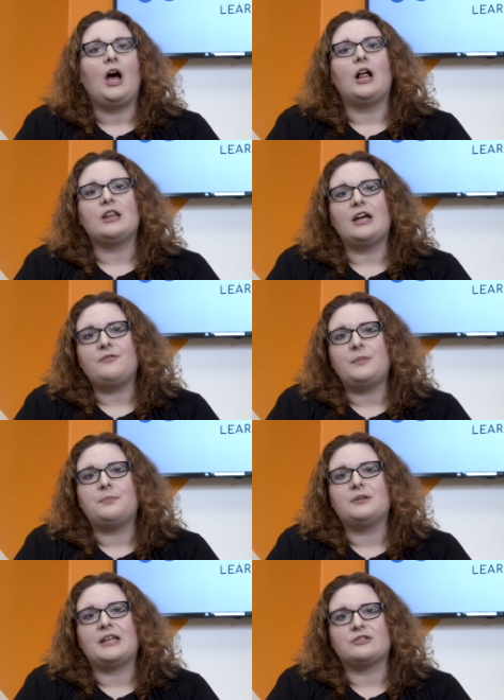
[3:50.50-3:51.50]
A lot of
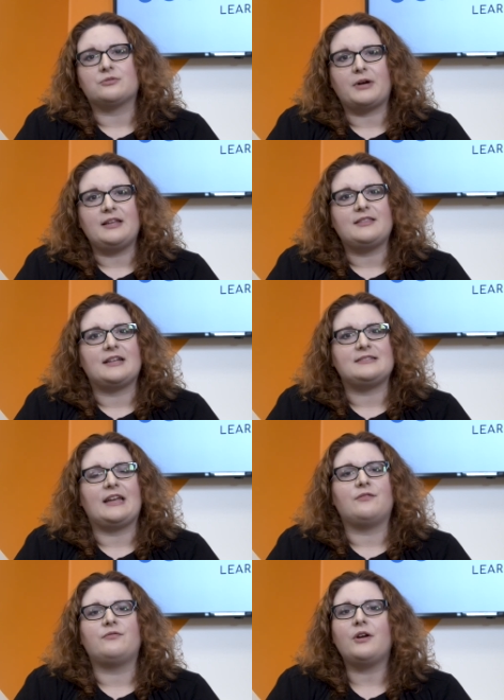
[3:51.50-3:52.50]
people like to write that
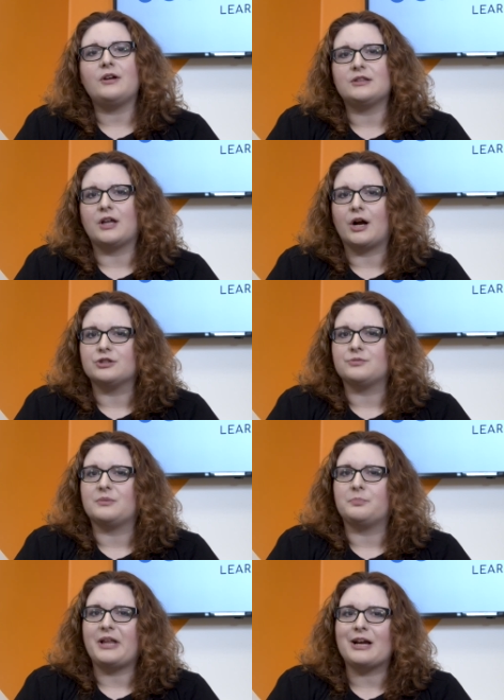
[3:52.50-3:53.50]
date very large with
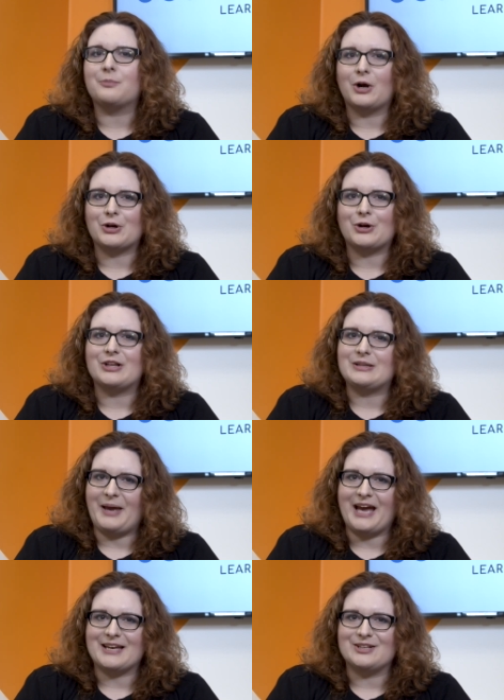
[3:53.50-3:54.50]
a black marker on the
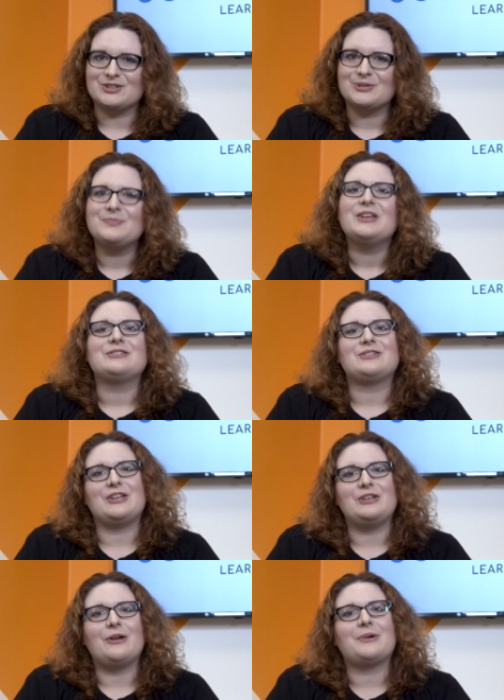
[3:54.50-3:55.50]
package, so
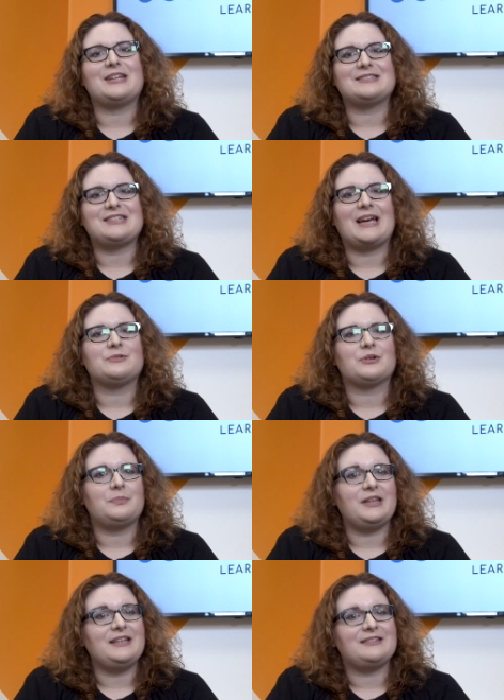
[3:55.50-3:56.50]
they know when it's time to
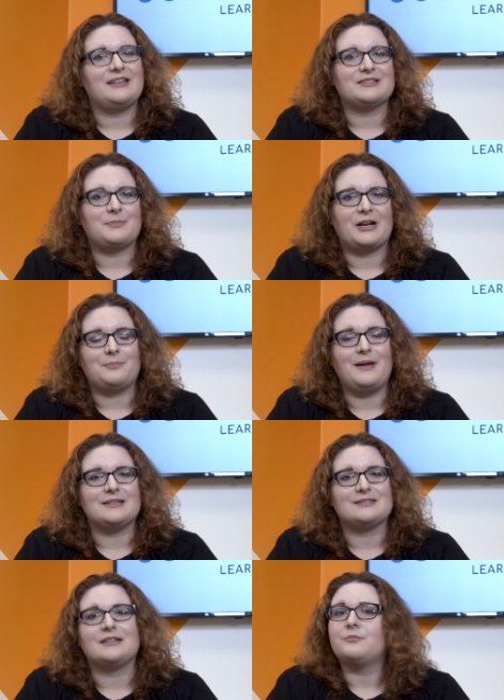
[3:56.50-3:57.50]
replace the expired
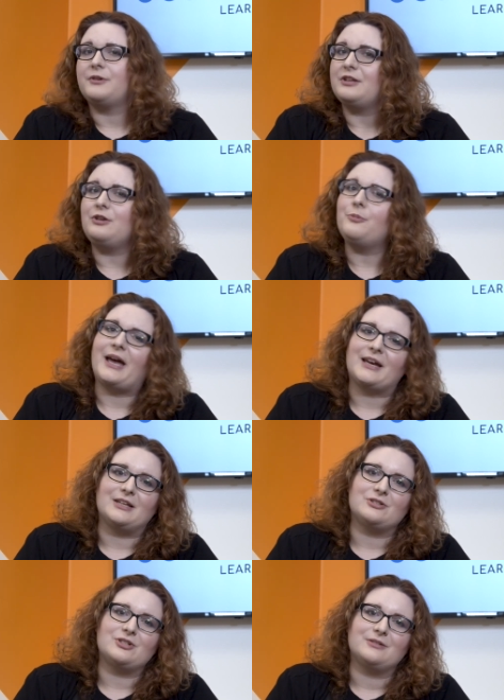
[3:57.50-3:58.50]
medicine with a new
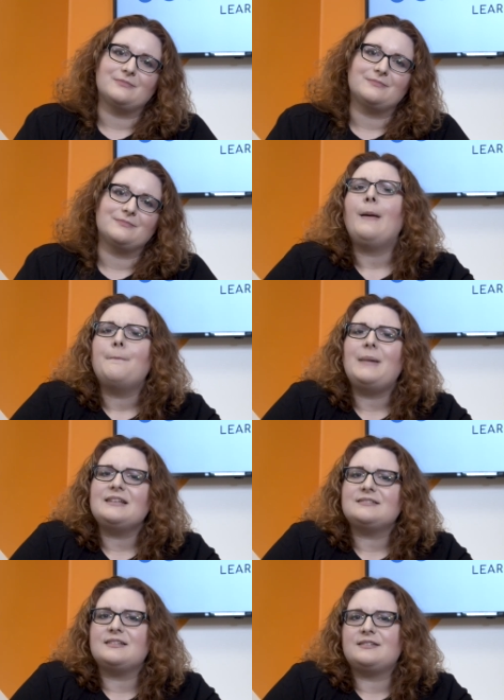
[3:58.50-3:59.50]
package.
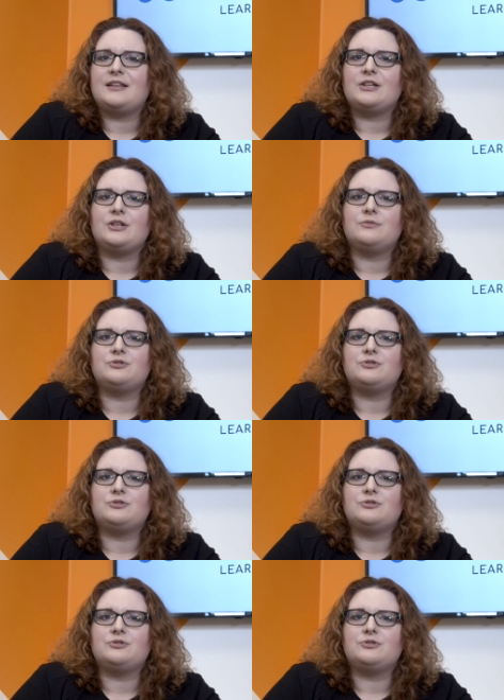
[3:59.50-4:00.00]
Medicines that you